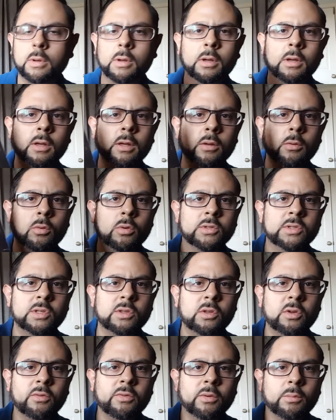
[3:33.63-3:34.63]
I
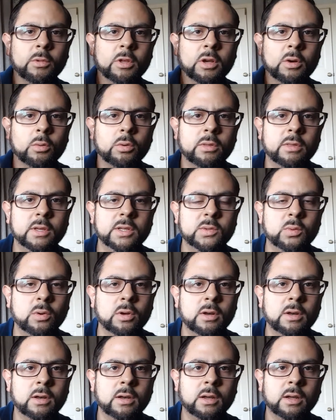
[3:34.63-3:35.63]
wasn't too familiar with this
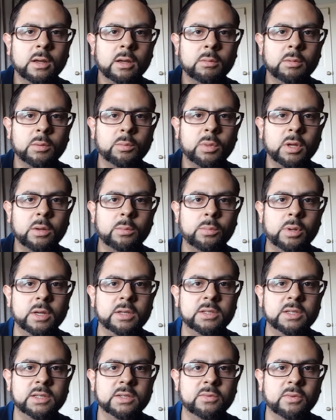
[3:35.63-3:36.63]
one. I'm a big
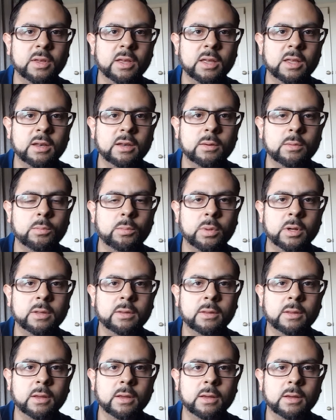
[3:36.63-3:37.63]
Pixies fan,
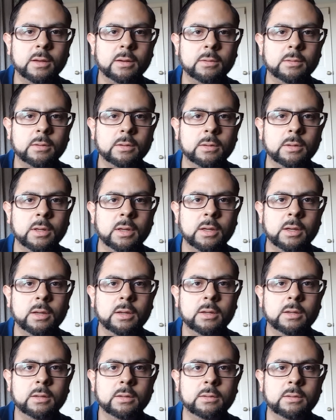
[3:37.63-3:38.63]
but
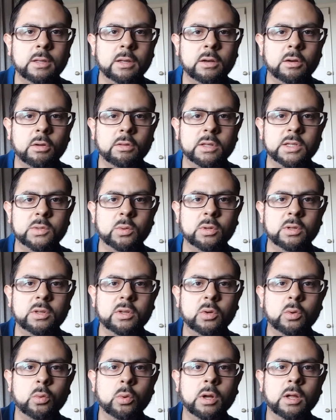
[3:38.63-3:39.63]
didn't know this one
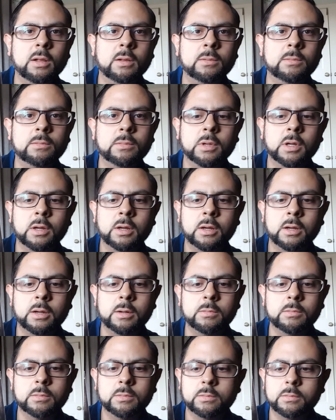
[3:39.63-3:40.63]
too well.
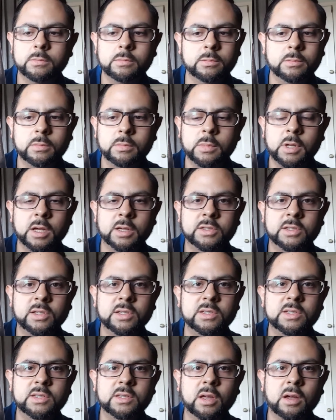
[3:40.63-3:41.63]

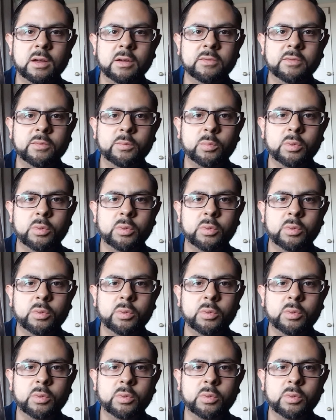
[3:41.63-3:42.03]
Excellent stuff.